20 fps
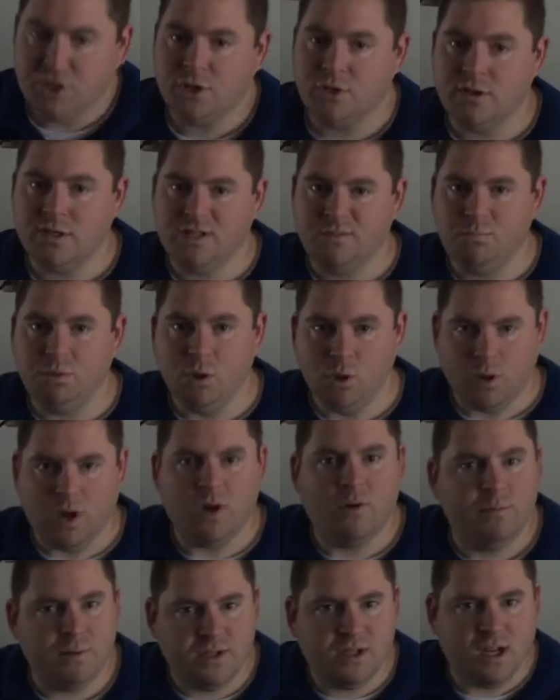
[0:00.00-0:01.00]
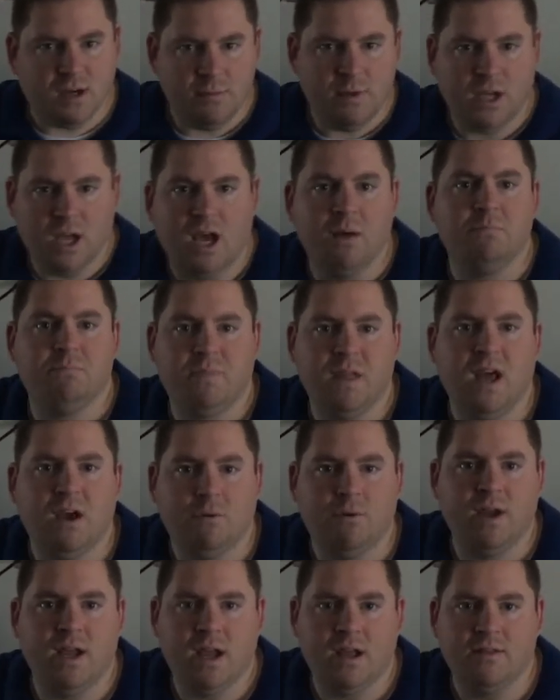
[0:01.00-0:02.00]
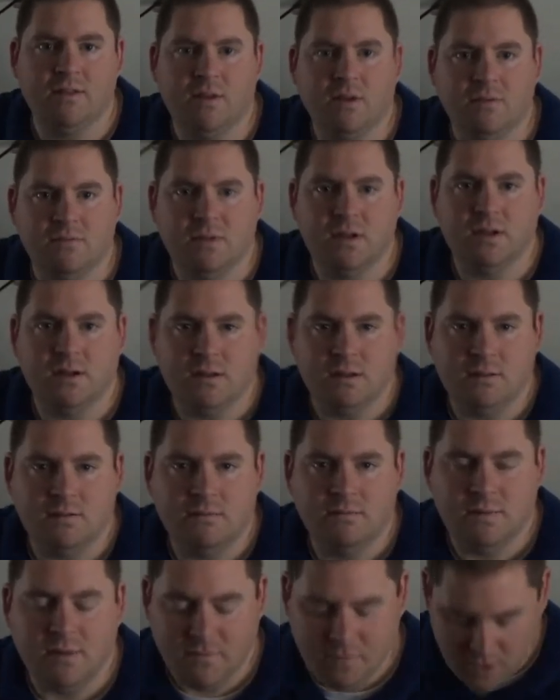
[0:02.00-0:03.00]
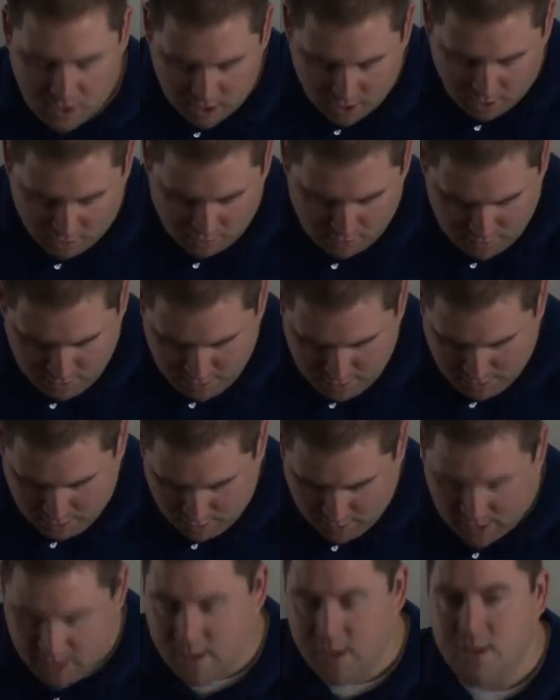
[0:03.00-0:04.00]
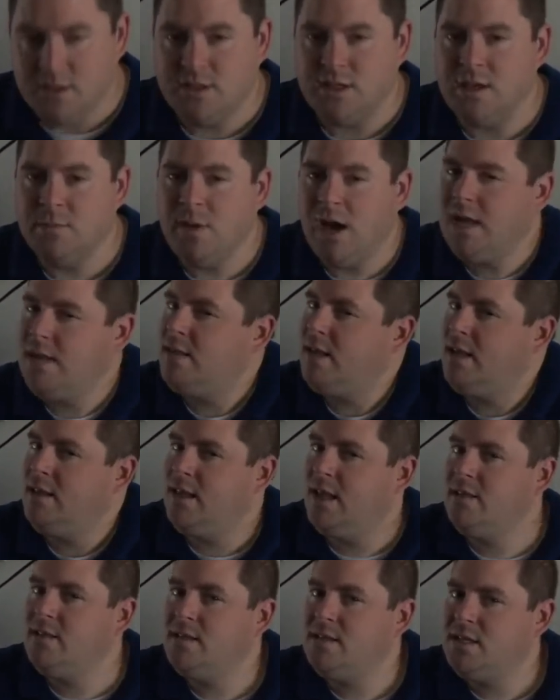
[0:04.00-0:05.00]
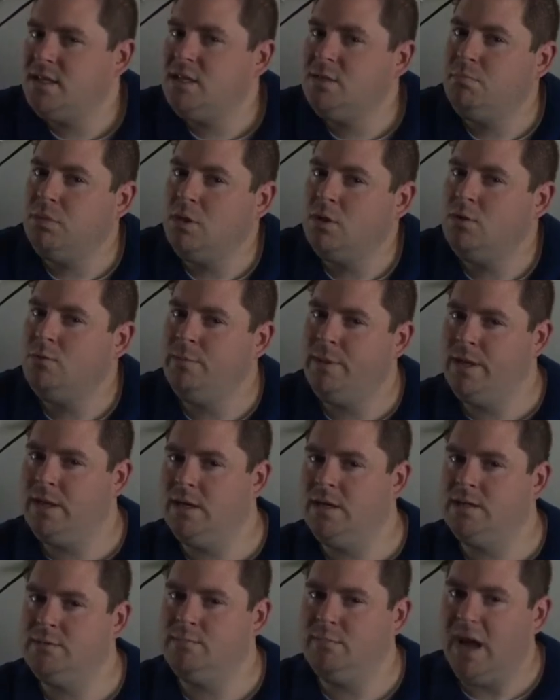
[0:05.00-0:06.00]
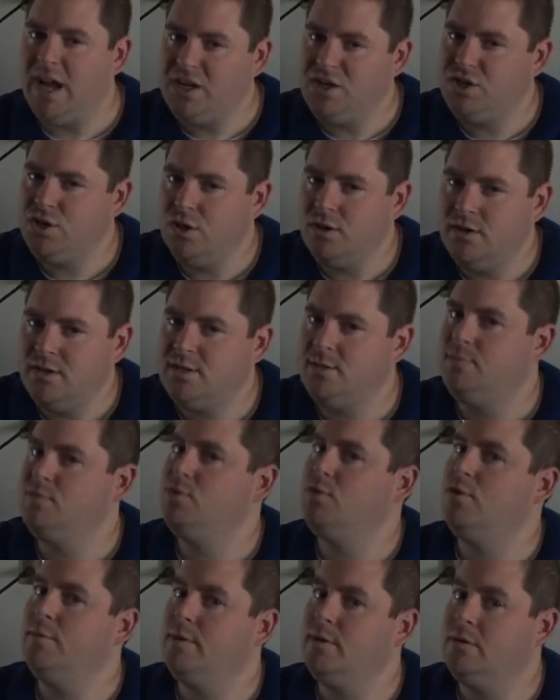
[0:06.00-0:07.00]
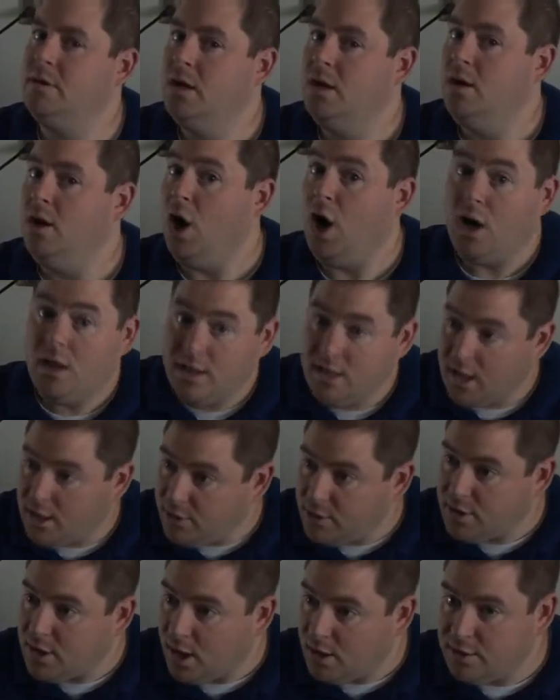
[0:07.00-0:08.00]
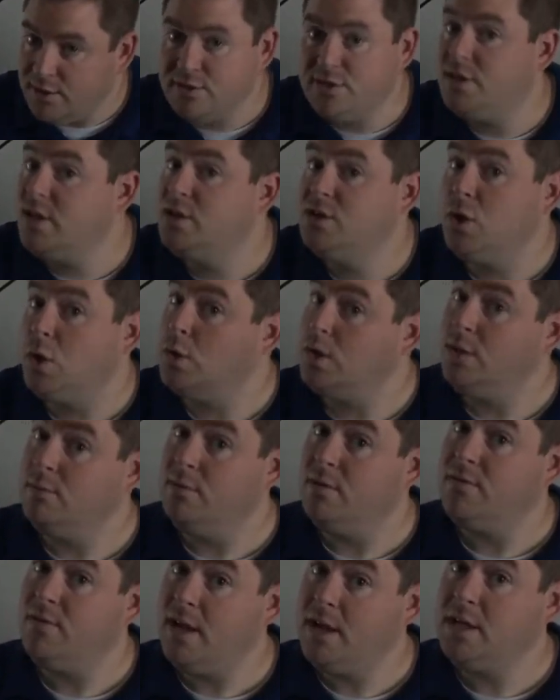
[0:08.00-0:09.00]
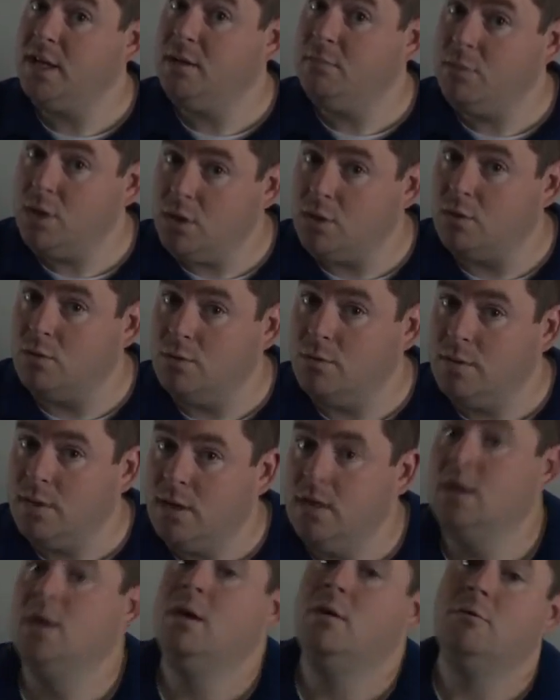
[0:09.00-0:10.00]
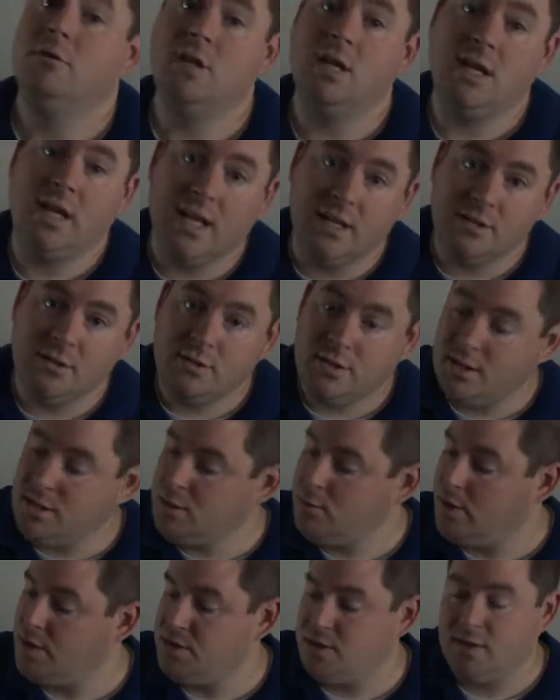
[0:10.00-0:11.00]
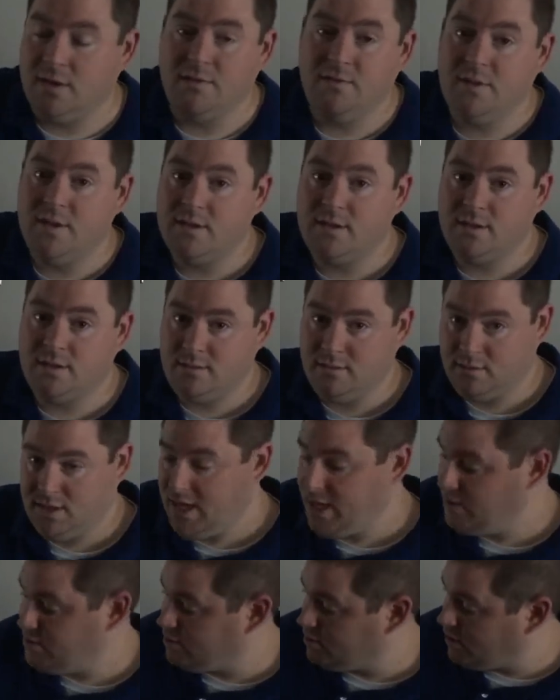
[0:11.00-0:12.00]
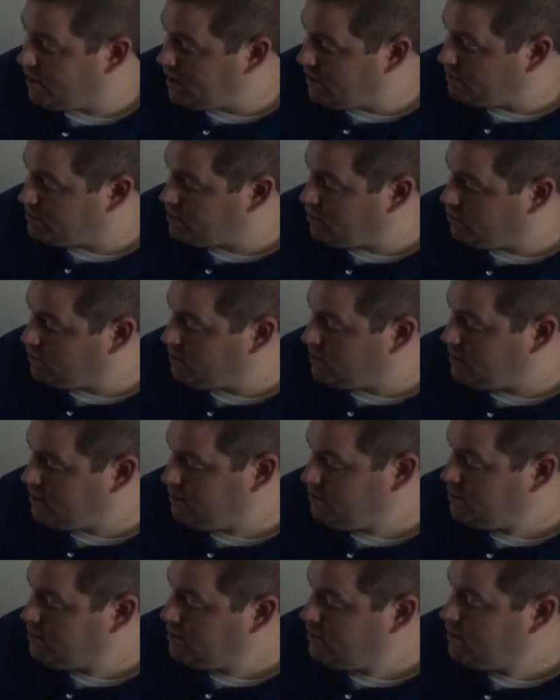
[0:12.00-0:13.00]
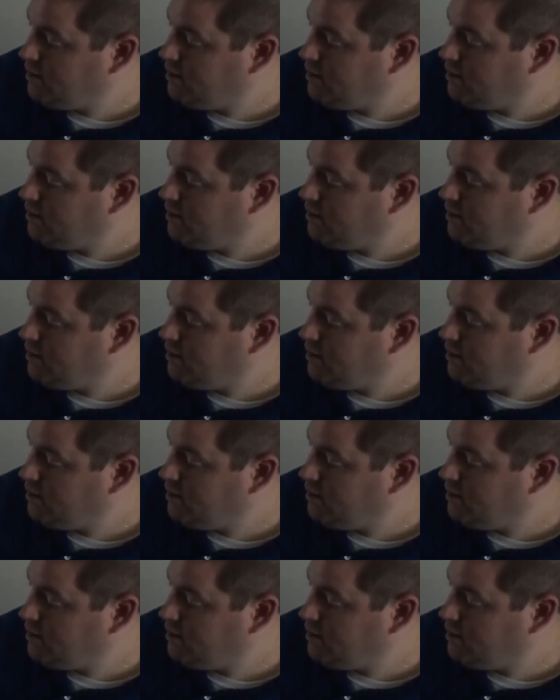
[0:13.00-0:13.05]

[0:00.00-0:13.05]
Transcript: shirt is blue. I hope it's coming up that way on the video, all right? So you might think that this is blue because my shirt is absorbing all the other colors and it's only reflecting blue. Well, then answer this question. If this laser, right, is only